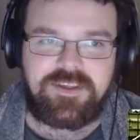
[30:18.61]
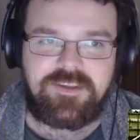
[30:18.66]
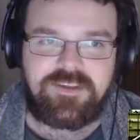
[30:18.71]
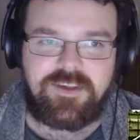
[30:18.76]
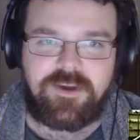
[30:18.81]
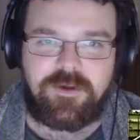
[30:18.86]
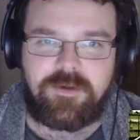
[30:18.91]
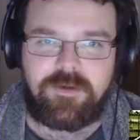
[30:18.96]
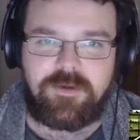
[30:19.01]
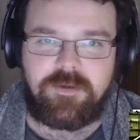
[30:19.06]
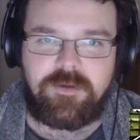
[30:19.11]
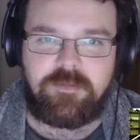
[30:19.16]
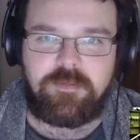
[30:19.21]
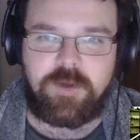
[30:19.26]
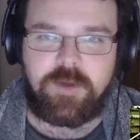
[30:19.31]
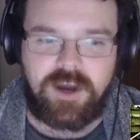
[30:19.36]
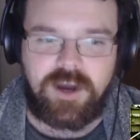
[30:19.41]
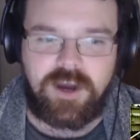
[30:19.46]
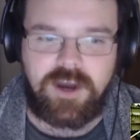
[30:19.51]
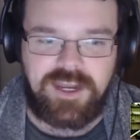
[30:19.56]
So,
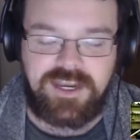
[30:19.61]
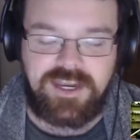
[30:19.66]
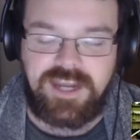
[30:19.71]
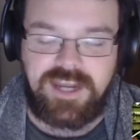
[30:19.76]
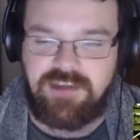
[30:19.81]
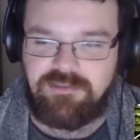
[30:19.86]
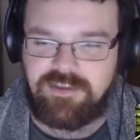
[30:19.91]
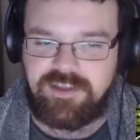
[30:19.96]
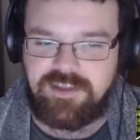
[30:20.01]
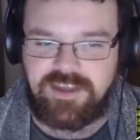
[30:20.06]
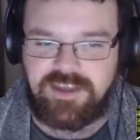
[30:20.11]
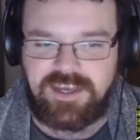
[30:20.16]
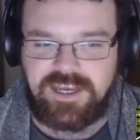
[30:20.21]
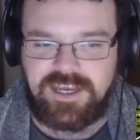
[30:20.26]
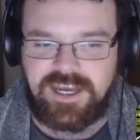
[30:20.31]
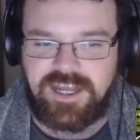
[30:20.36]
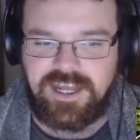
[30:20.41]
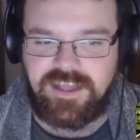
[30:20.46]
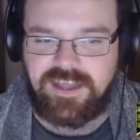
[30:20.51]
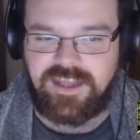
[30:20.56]
but in Heresy, it's